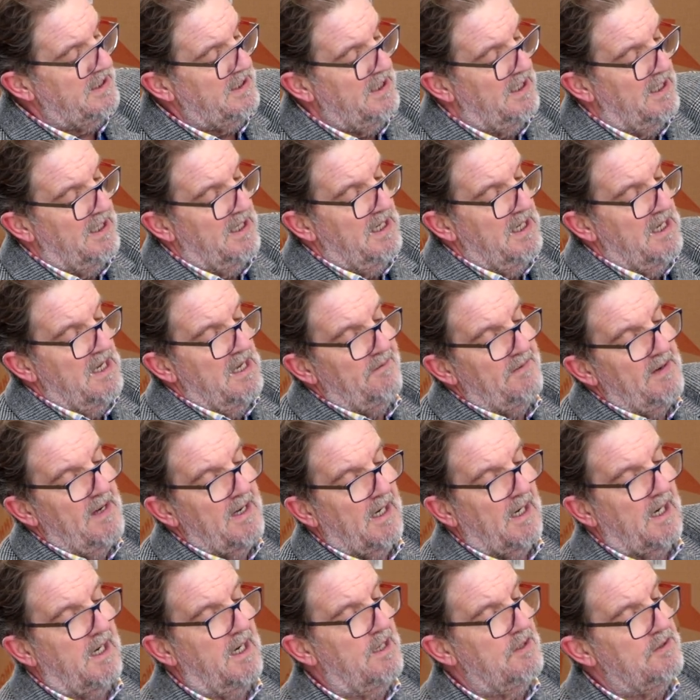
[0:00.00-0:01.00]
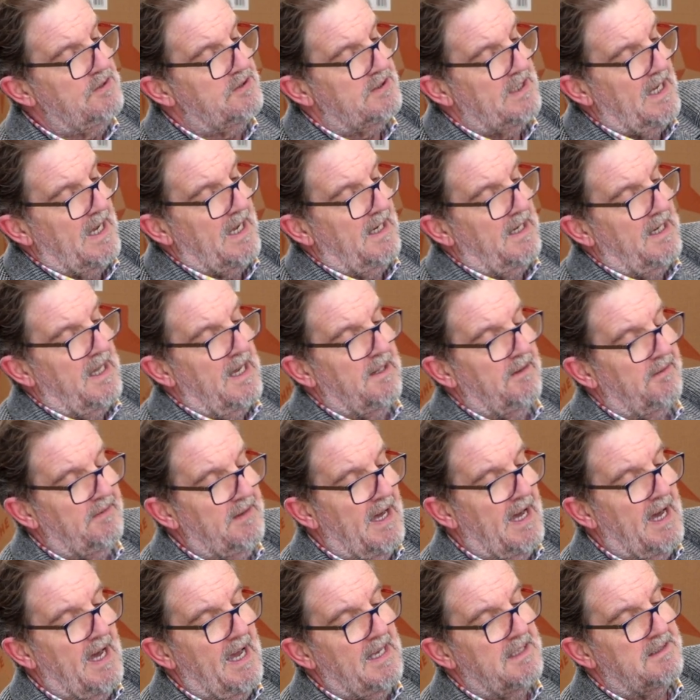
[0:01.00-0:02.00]
if I close that like
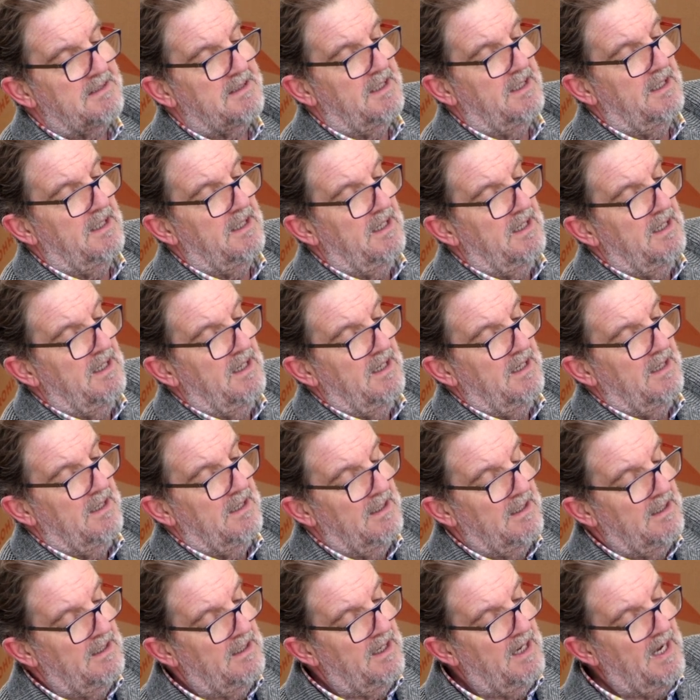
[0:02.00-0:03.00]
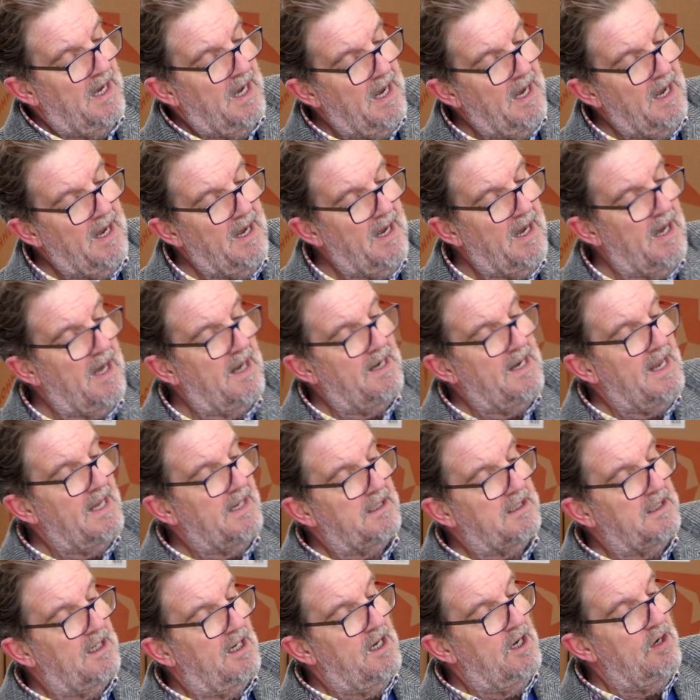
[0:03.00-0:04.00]
that, I let
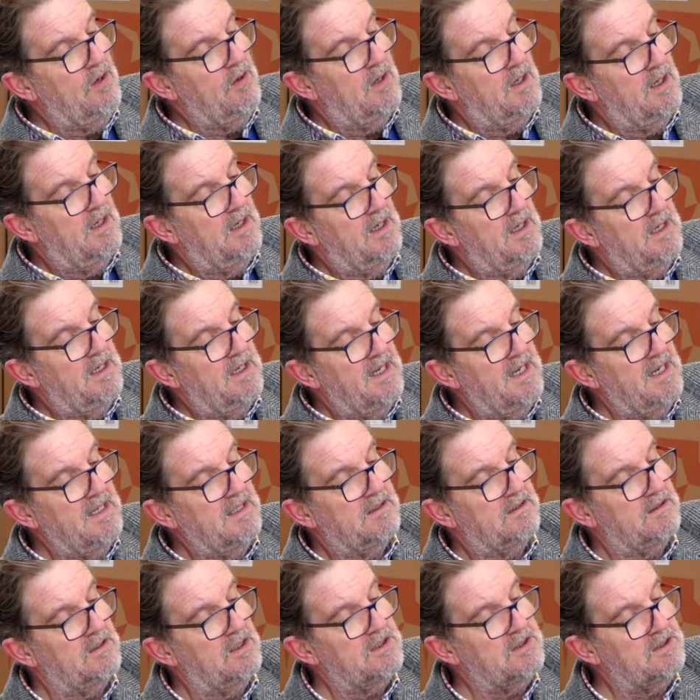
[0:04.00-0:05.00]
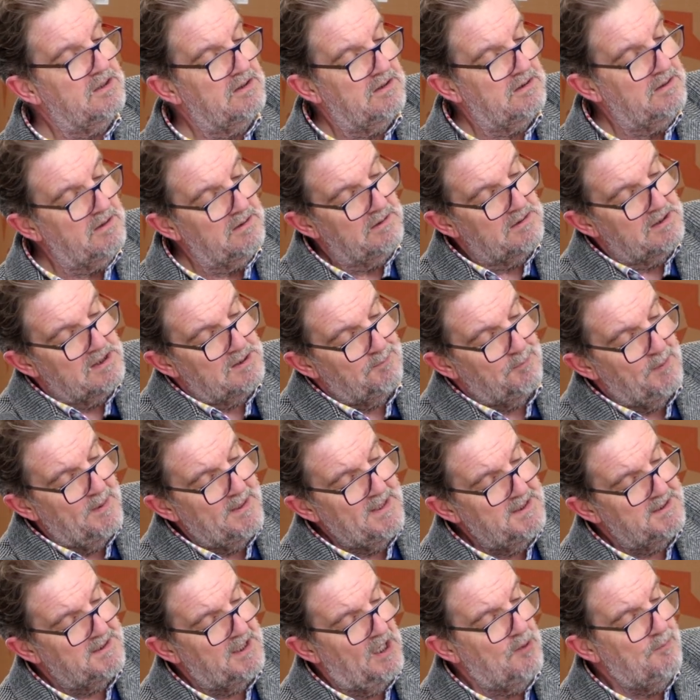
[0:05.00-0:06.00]
go, it just
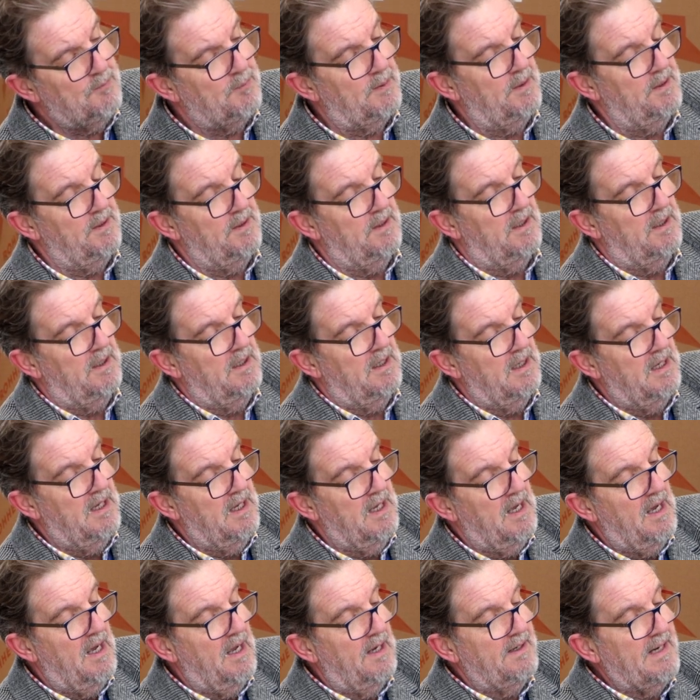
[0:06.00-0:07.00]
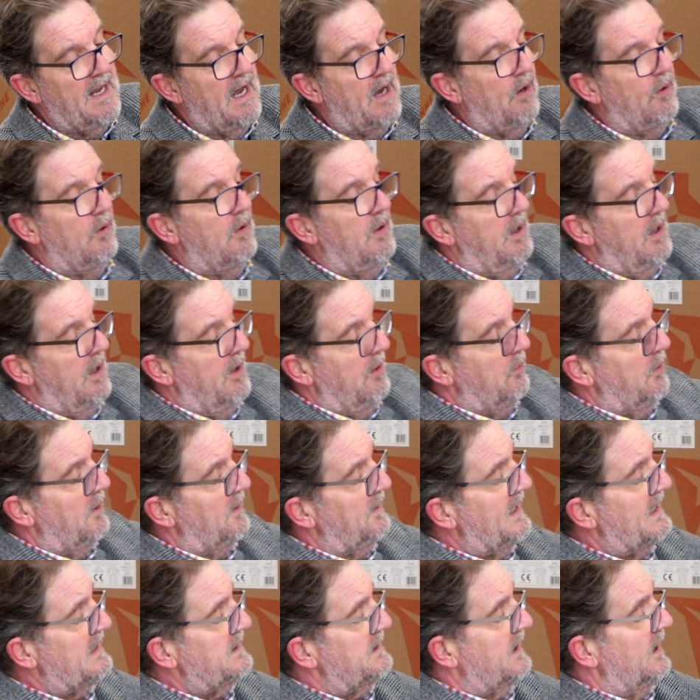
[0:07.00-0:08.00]
springs open. Now, what
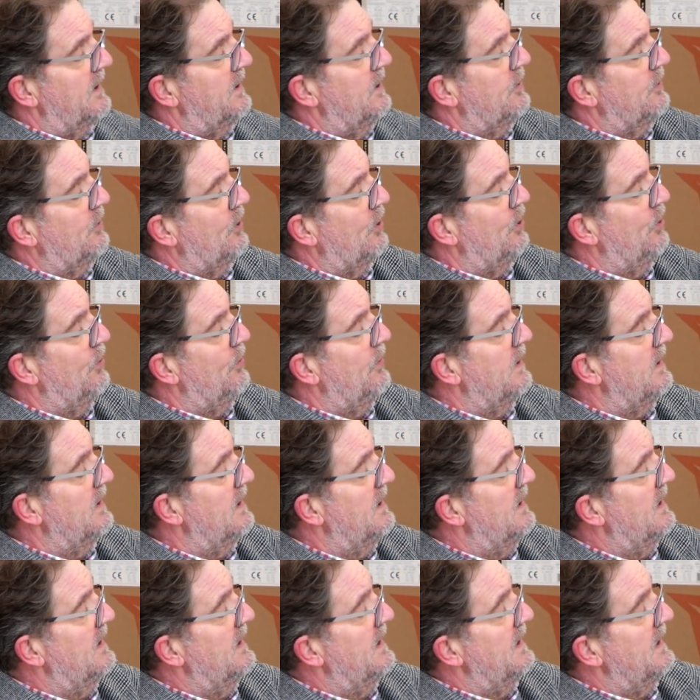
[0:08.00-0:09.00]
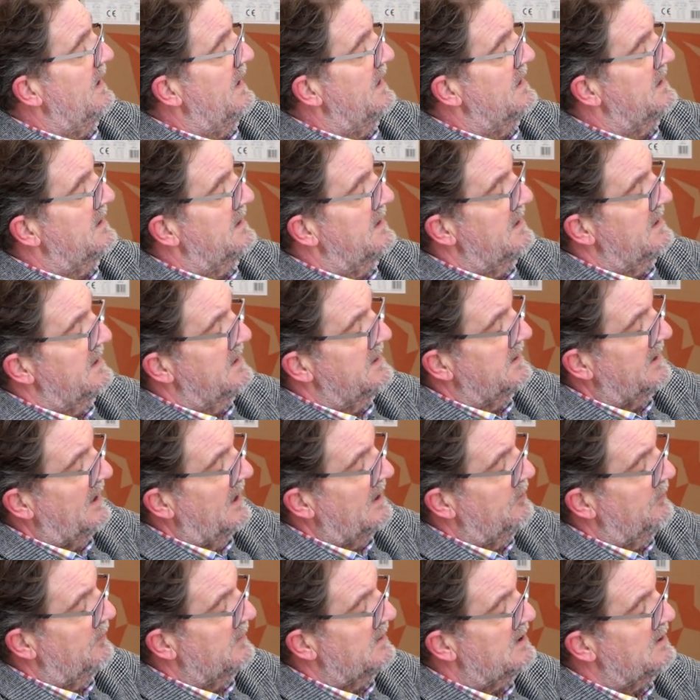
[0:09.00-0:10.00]
that's going to do is that it's going
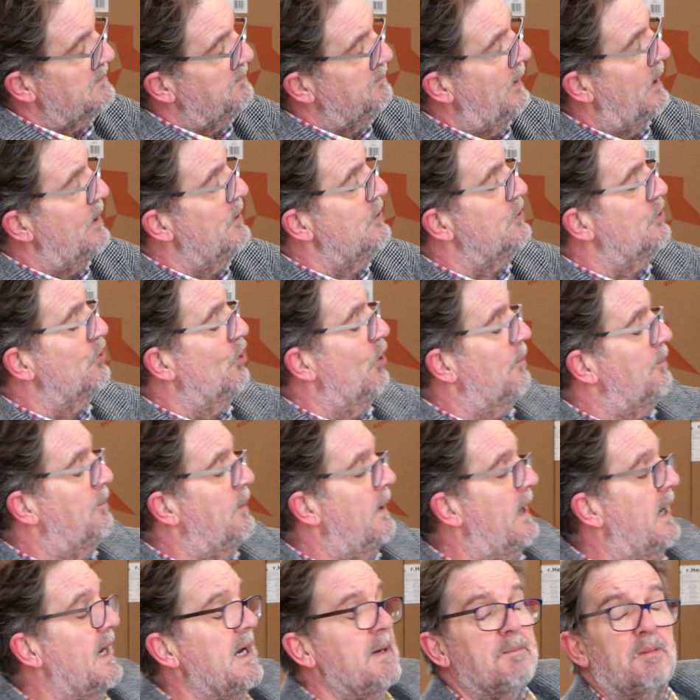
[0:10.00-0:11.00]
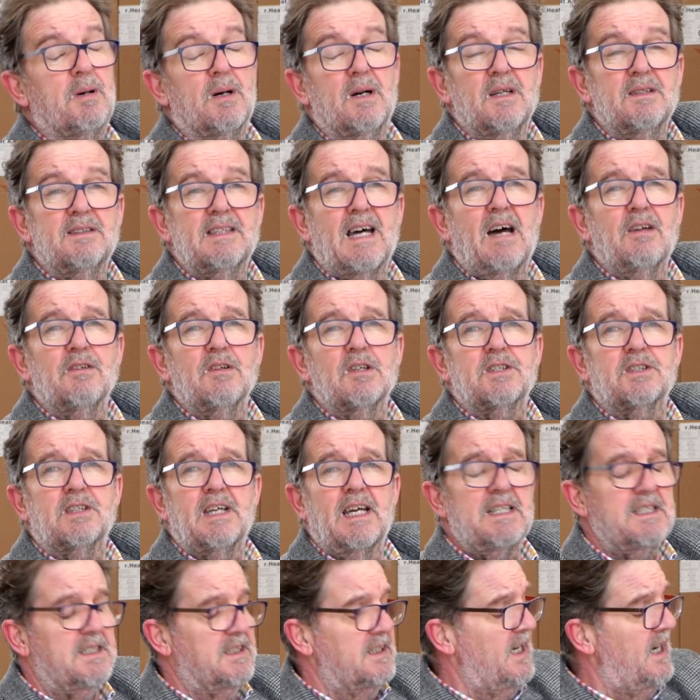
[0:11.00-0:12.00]
to expose your pipe down the
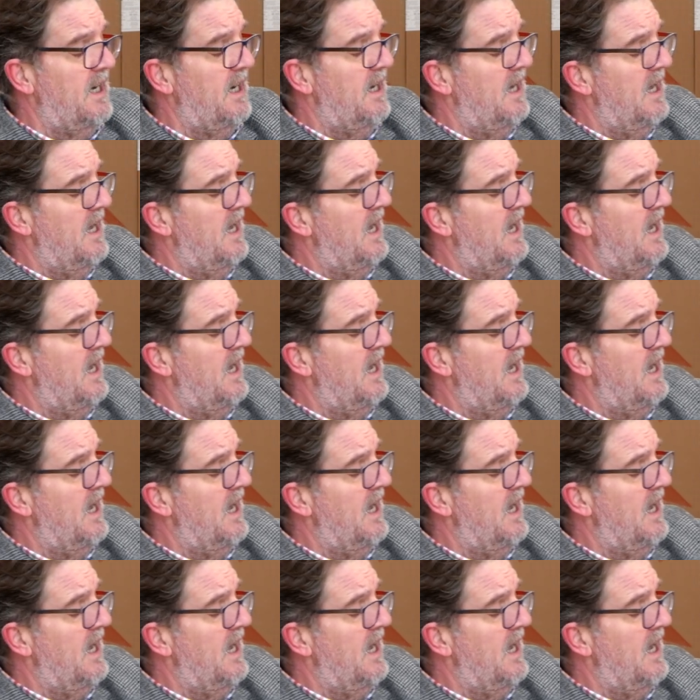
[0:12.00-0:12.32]
centre